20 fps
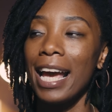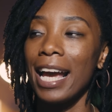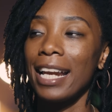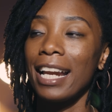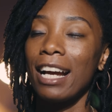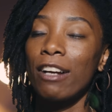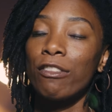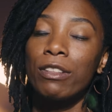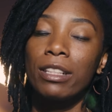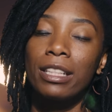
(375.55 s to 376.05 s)

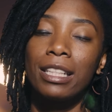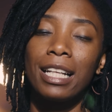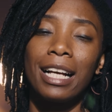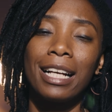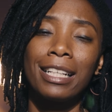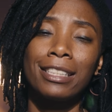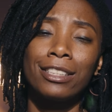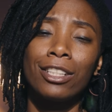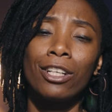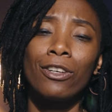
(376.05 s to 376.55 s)
and I
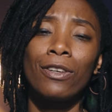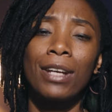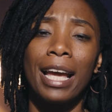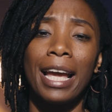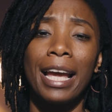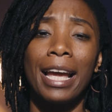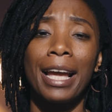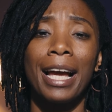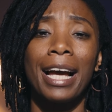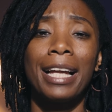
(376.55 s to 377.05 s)
realized,
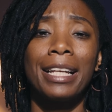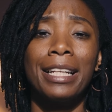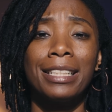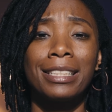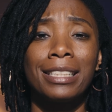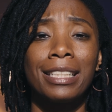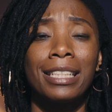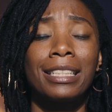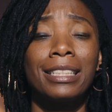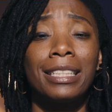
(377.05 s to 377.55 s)
okay, I
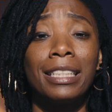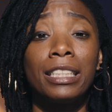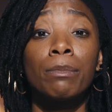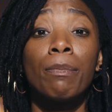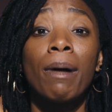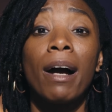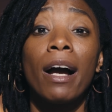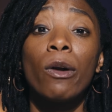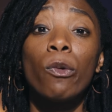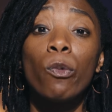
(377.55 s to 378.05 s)
need to at
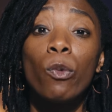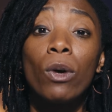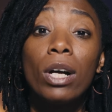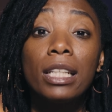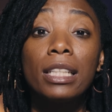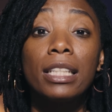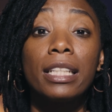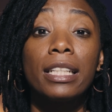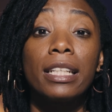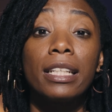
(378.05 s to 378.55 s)
least buy
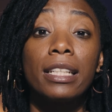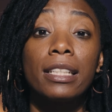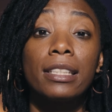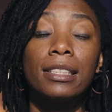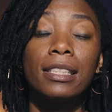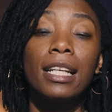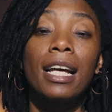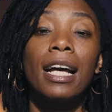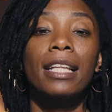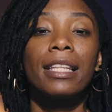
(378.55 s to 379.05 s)
one
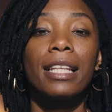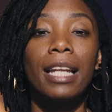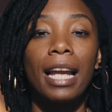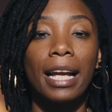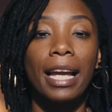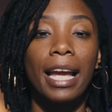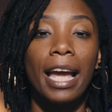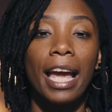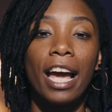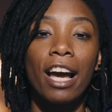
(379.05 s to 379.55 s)
lens that
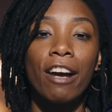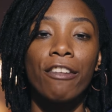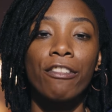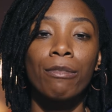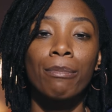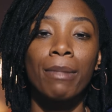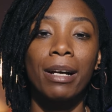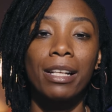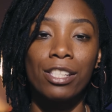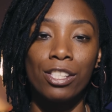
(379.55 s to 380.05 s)
I can have
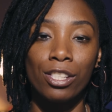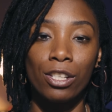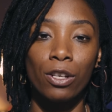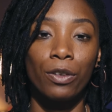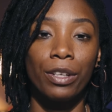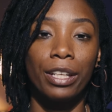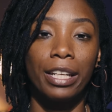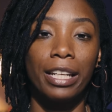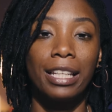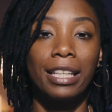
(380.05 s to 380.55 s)
for my
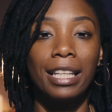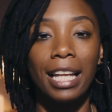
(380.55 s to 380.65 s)
Sony.